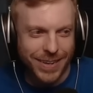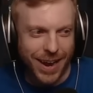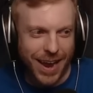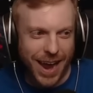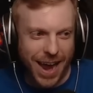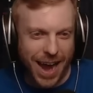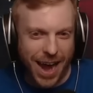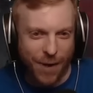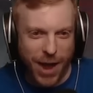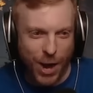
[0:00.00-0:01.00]

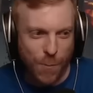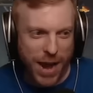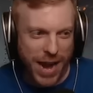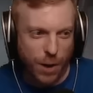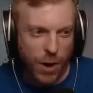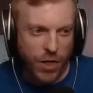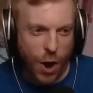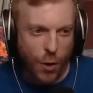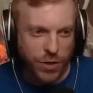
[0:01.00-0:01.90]
Oh, I'm not gonna make it anywhere though.